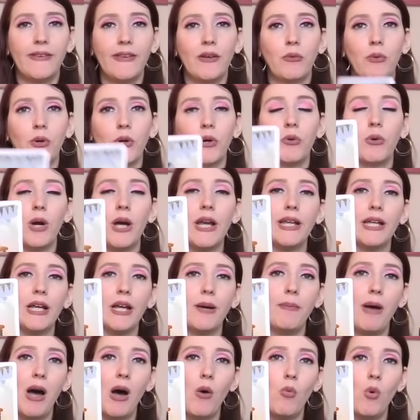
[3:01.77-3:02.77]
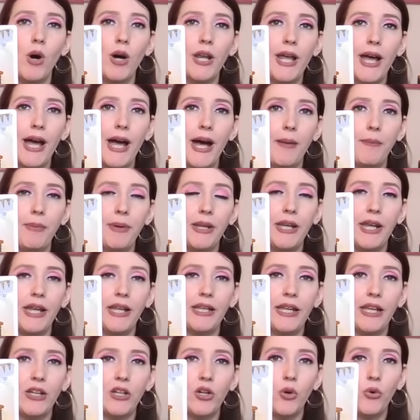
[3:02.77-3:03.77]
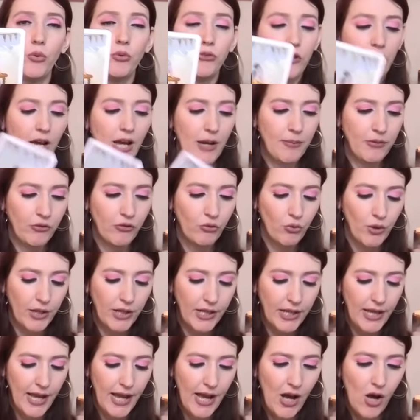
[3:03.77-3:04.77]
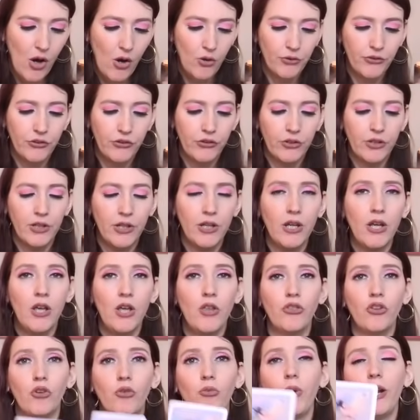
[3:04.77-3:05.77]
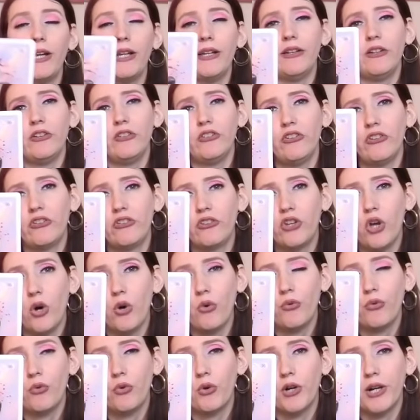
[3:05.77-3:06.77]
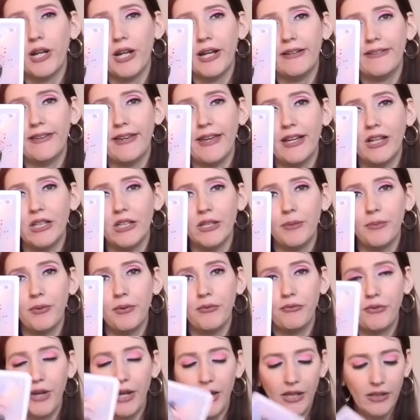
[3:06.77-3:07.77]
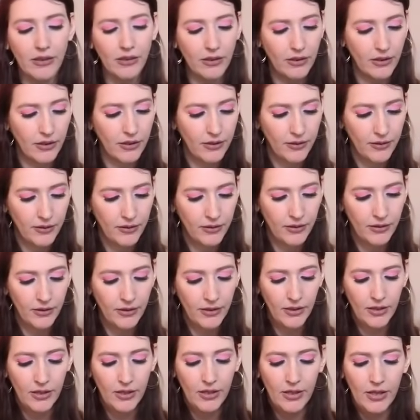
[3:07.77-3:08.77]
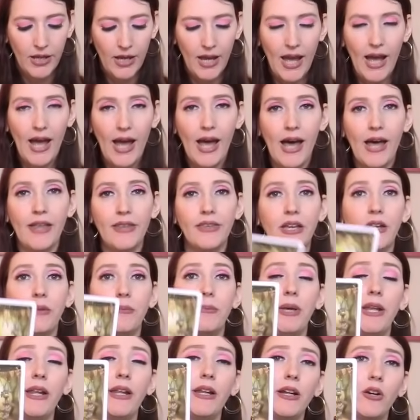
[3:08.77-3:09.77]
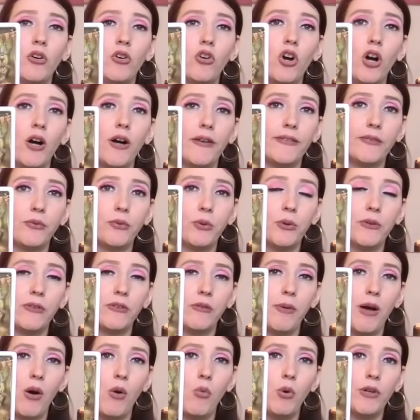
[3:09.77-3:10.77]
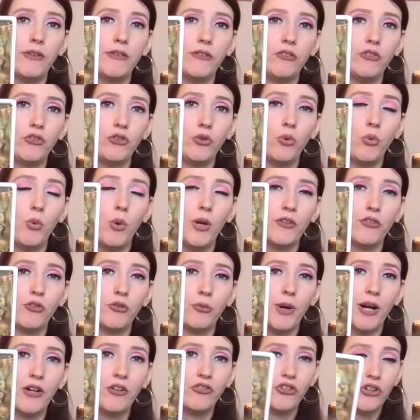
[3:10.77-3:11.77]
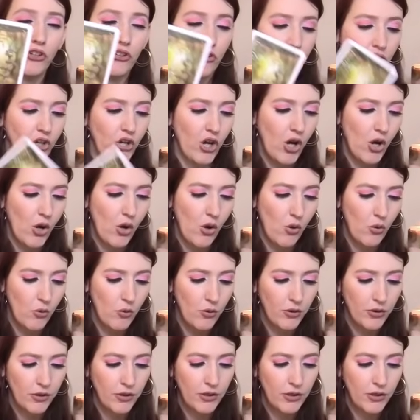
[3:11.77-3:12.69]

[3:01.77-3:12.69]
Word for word: they're regretting about what happened and they know time is running out. They're ready to just go for it and take a leap of faith. And they've been at a crossroads about what to do, what direction to go.